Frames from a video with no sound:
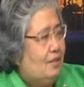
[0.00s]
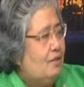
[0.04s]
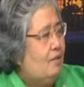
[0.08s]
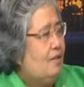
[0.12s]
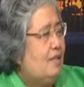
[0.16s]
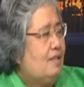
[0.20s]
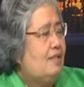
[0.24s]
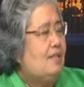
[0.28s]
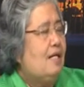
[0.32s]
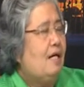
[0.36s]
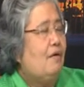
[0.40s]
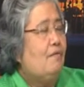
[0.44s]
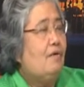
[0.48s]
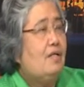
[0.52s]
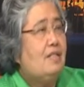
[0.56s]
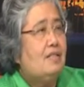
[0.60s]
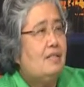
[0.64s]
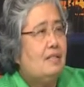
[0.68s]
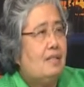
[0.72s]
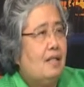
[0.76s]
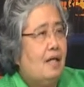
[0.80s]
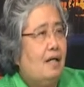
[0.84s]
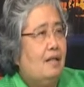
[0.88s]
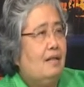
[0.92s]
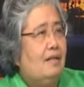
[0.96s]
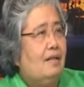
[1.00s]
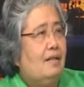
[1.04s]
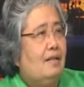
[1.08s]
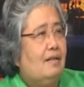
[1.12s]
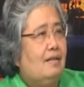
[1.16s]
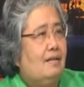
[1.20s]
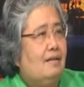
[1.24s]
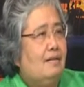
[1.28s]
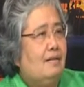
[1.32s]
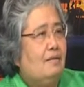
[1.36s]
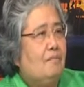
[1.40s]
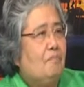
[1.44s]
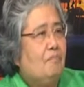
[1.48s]
So that's how I started
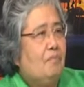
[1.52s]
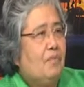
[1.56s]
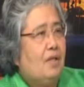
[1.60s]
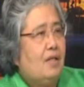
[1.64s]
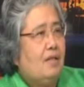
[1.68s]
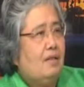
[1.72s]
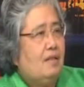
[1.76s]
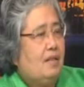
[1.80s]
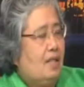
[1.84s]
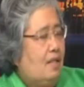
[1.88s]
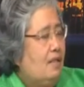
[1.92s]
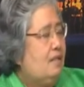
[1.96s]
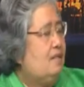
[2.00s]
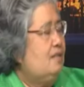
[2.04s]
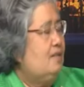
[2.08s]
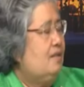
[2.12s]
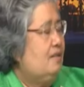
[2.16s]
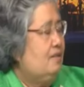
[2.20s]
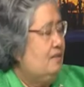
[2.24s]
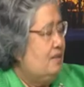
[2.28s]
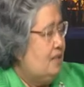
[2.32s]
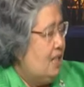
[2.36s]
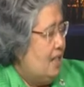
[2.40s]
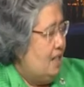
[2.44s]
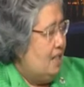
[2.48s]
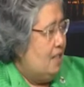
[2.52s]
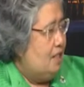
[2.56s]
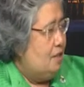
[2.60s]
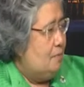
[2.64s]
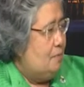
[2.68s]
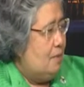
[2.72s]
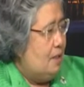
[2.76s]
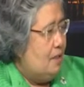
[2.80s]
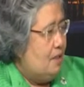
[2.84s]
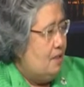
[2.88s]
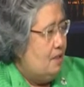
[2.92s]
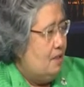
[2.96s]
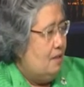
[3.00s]
traditional Chinese
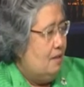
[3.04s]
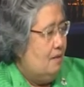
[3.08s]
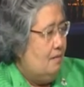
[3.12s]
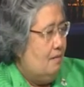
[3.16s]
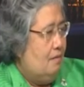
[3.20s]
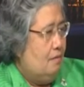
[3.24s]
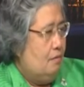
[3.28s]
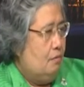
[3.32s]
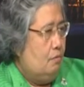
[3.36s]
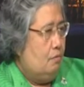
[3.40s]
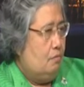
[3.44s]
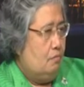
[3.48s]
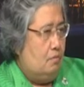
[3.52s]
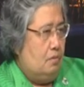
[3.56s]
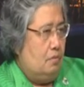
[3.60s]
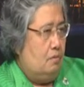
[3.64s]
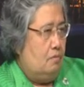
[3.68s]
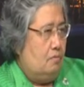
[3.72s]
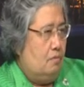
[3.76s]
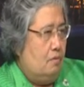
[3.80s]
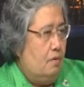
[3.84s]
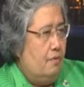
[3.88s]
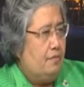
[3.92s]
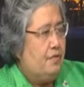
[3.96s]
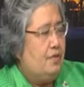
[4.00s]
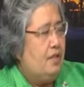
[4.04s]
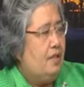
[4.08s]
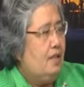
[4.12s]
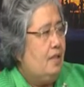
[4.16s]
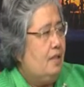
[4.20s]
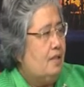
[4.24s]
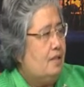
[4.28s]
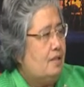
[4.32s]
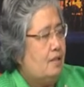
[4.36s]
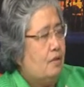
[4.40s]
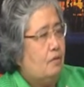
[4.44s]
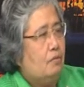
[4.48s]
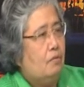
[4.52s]
medicine 3
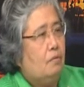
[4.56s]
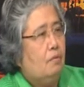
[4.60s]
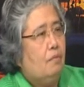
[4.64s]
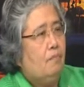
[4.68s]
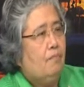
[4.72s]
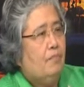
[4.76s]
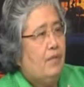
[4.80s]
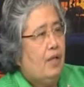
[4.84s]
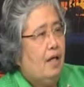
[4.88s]
years ago.